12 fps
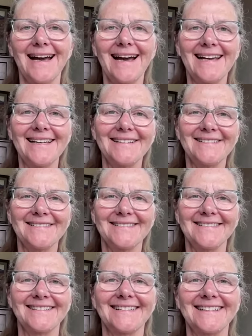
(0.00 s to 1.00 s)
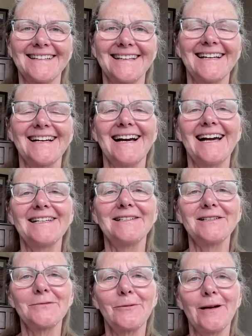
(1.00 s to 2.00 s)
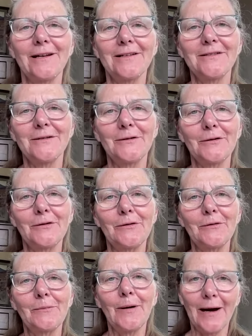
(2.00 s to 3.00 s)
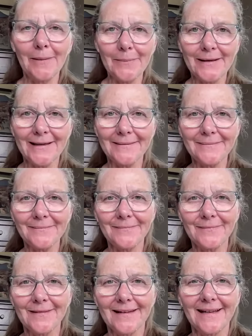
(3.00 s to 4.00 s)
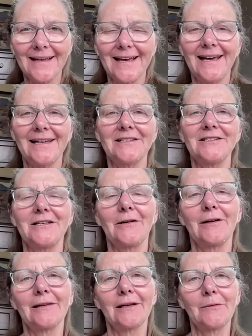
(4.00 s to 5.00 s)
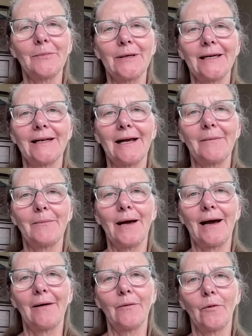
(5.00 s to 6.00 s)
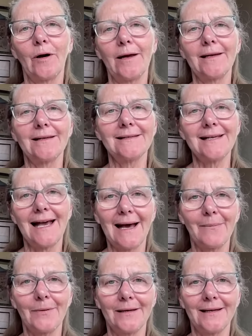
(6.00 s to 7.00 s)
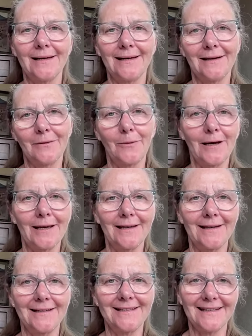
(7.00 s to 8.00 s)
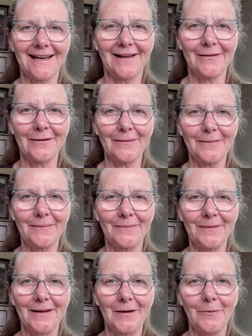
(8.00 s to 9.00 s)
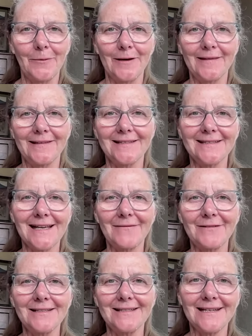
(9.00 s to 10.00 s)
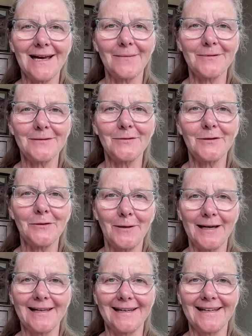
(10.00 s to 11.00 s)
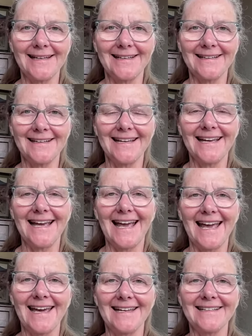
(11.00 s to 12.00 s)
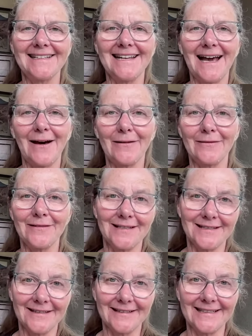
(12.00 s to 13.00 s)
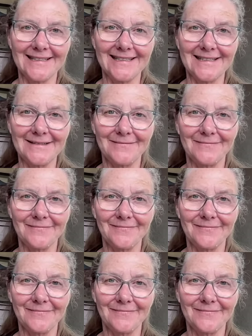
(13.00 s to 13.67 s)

Hi. I just wanted to pop in and share a little bit about what is happening in Awakening Together with the 7 steps to awakening and out of the stillness.